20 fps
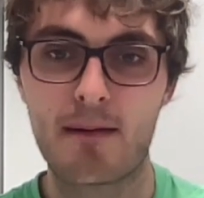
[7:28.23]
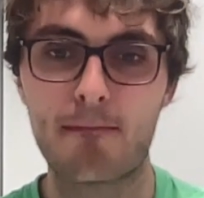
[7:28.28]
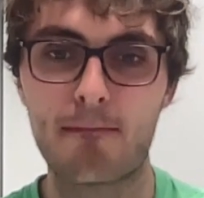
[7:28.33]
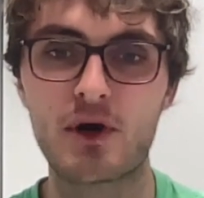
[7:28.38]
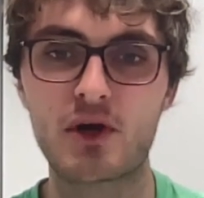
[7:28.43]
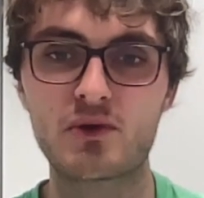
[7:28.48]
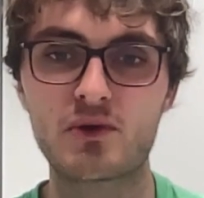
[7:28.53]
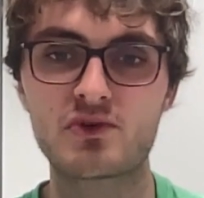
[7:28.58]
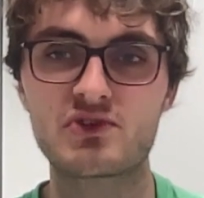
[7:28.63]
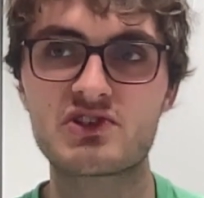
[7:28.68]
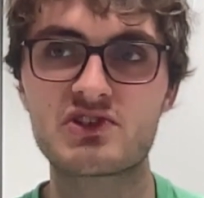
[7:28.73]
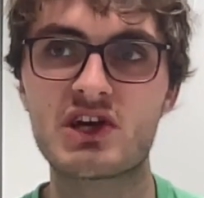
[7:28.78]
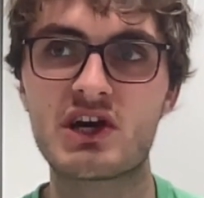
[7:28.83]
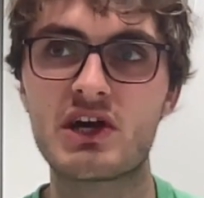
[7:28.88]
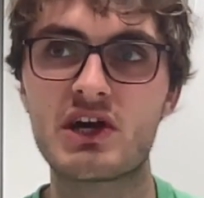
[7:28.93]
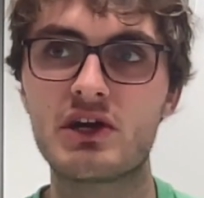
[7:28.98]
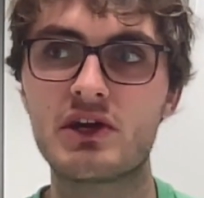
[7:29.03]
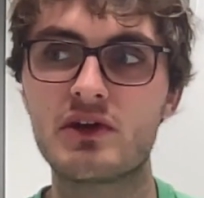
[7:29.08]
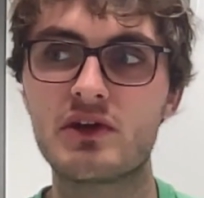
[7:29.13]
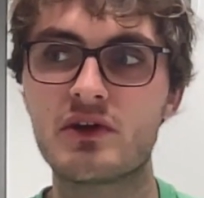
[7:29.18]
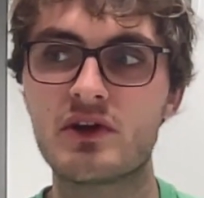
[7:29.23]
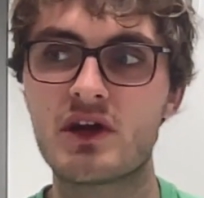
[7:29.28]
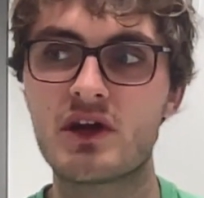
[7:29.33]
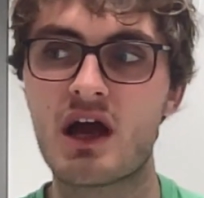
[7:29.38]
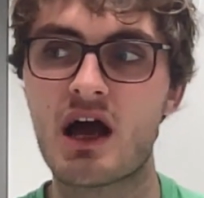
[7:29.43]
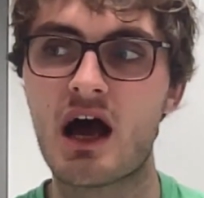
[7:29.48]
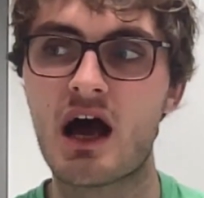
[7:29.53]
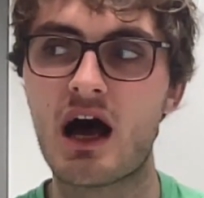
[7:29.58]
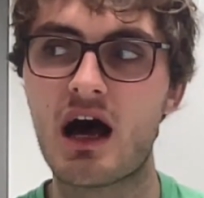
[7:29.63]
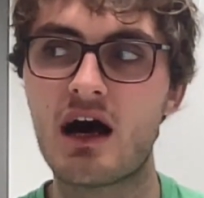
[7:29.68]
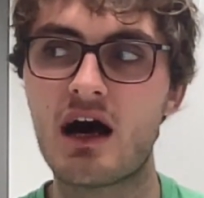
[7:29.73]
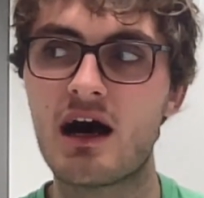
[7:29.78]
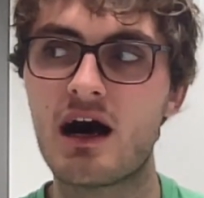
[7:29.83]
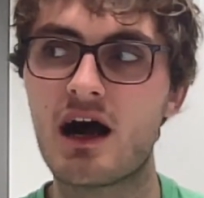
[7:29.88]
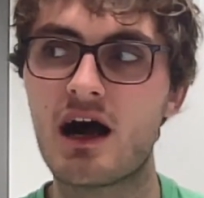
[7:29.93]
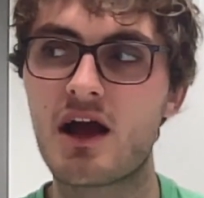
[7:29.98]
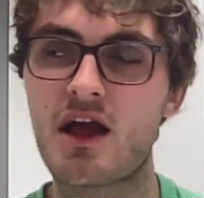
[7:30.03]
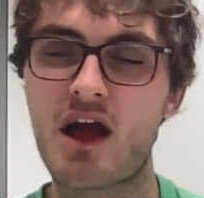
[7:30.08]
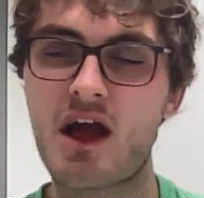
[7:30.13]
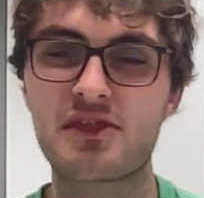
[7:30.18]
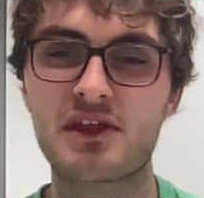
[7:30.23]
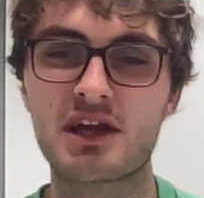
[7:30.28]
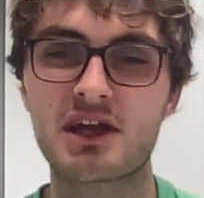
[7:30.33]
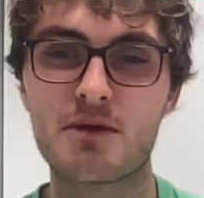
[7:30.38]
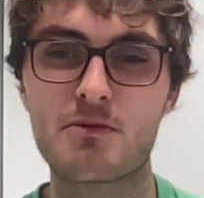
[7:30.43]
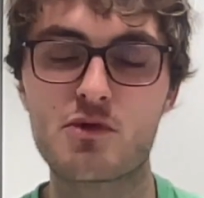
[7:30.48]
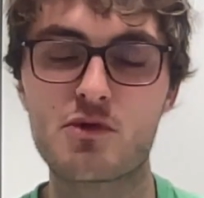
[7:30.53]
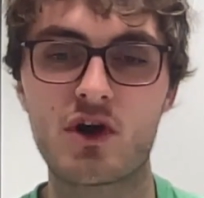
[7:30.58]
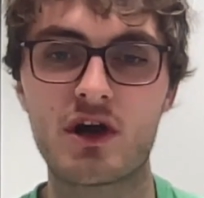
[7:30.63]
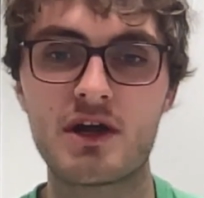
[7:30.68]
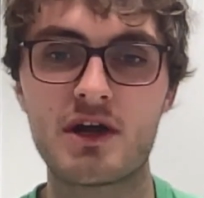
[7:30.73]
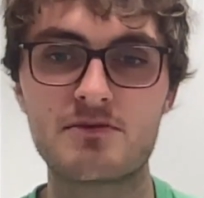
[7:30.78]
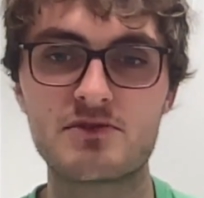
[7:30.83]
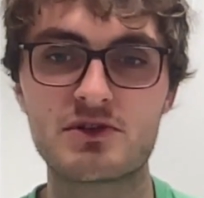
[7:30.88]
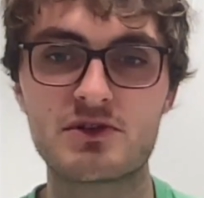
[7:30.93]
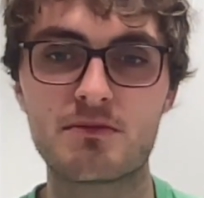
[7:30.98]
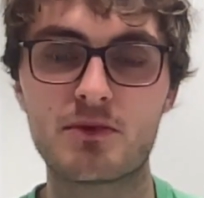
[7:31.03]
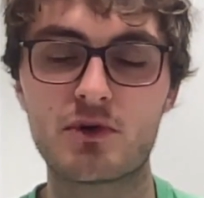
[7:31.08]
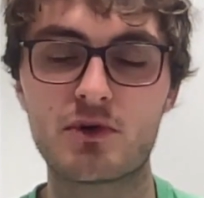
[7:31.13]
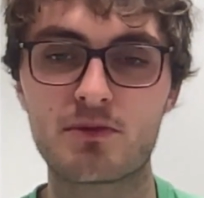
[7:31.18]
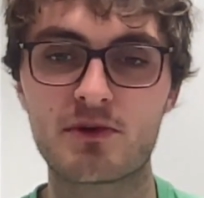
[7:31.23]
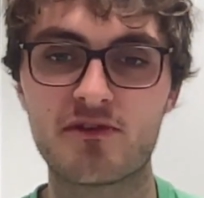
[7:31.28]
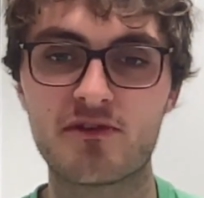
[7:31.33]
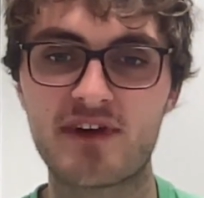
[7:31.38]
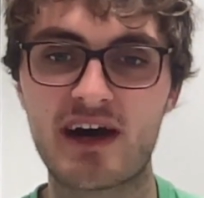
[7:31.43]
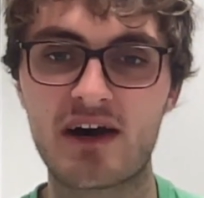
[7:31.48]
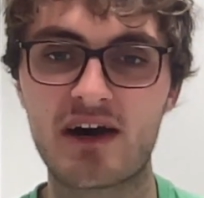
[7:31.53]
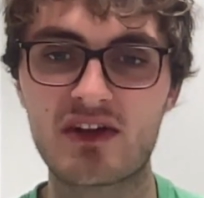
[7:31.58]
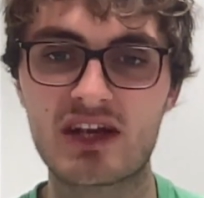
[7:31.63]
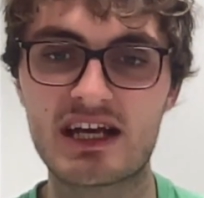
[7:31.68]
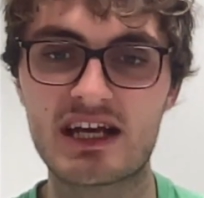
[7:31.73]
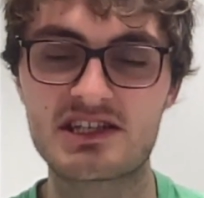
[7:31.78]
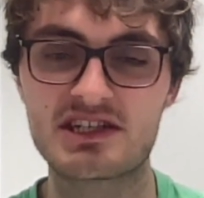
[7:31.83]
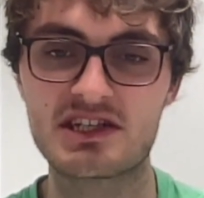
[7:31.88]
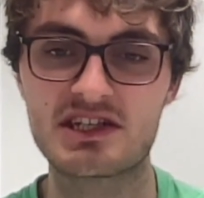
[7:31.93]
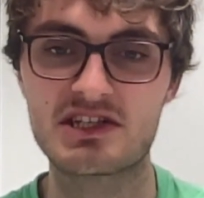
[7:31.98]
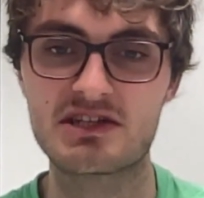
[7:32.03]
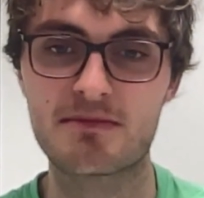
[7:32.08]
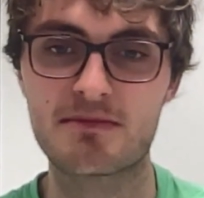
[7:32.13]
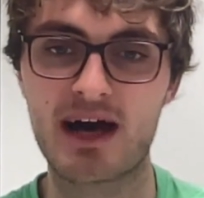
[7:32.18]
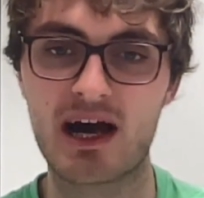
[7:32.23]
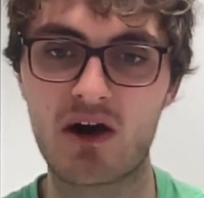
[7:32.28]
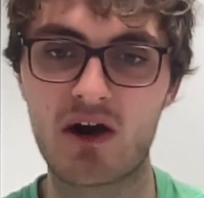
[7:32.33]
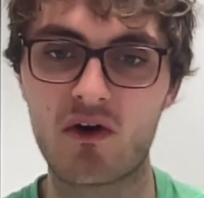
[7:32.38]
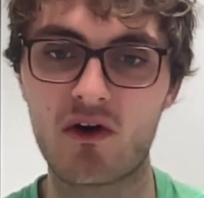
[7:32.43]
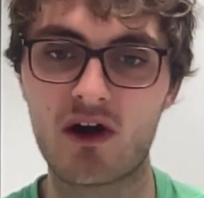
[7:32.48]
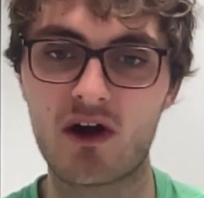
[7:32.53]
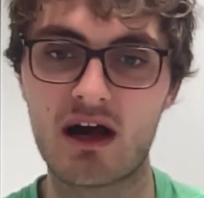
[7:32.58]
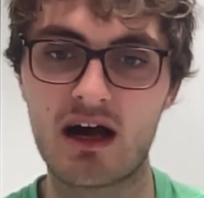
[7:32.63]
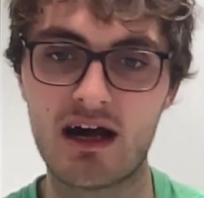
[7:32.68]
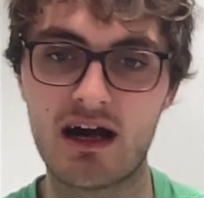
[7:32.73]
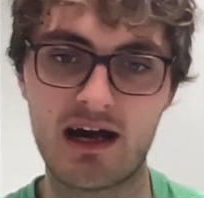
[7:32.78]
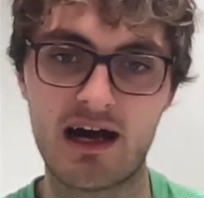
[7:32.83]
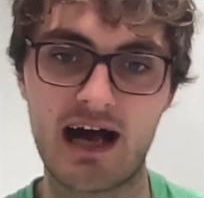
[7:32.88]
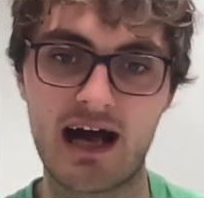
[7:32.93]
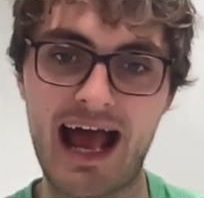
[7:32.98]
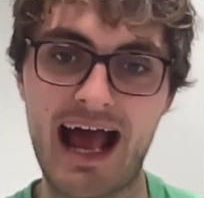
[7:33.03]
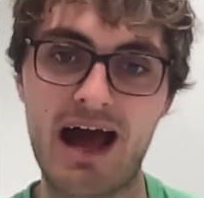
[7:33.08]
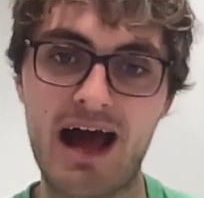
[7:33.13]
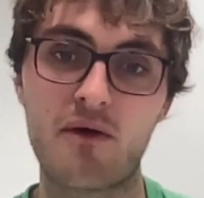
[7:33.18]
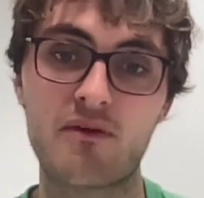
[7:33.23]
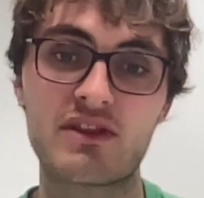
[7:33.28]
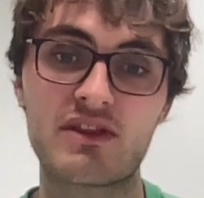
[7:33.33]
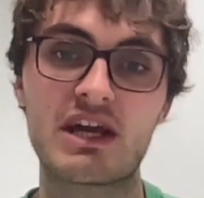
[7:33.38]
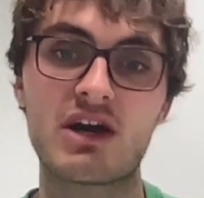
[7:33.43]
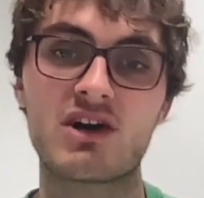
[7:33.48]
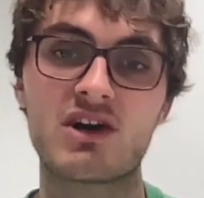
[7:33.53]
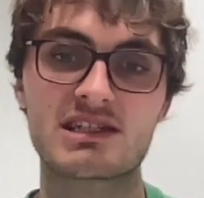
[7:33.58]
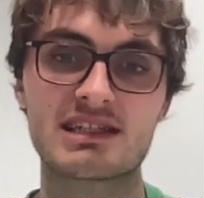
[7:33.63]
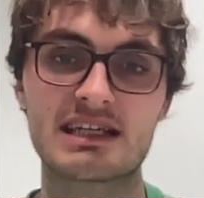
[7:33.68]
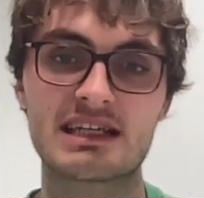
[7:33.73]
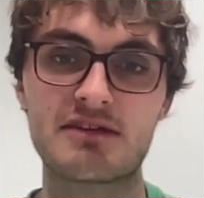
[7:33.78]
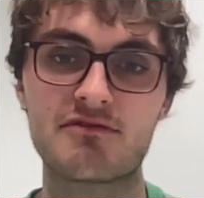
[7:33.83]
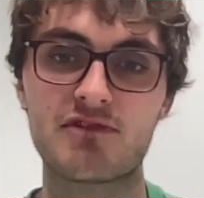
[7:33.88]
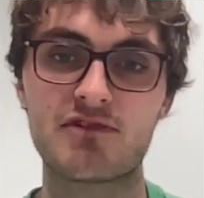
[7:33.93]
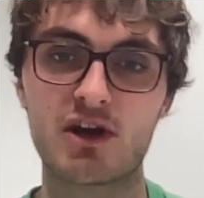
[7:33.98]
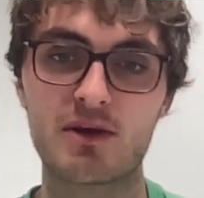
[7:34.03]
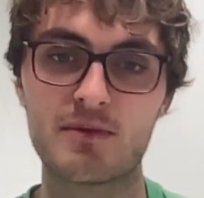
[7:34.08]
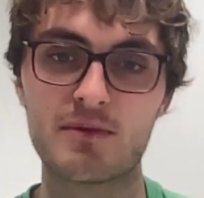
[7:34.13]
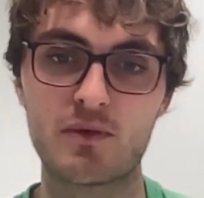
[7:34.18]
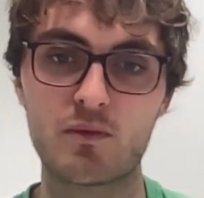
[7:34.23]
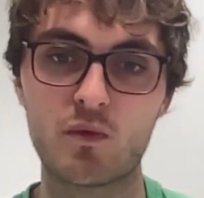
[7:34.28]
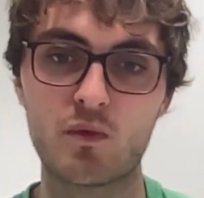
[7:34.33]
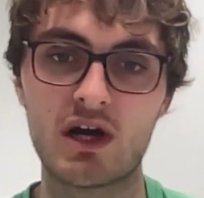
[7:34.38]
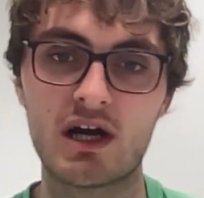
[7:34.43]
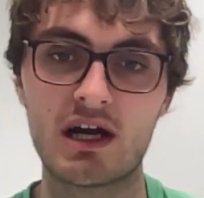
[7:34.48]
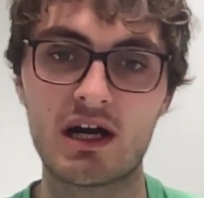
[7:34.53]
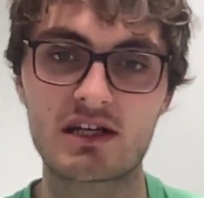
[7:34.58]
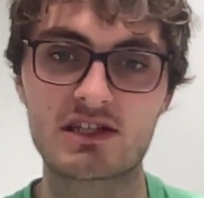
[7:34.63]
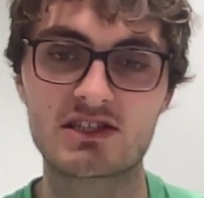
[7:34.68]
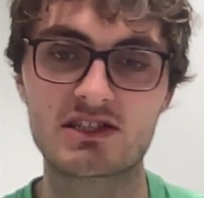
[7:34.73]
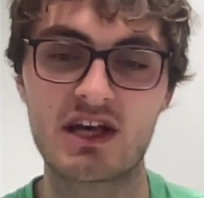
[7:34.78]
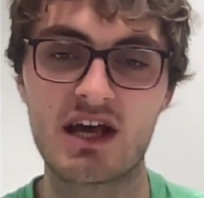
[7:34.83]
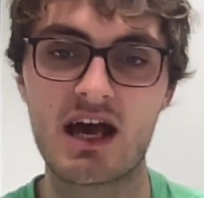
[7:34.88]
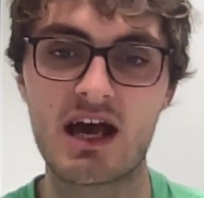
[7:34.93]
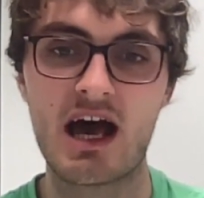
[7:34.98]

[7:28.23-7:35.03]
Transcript: but also I think I brought home some more profound lessons about how the Arctic environment works,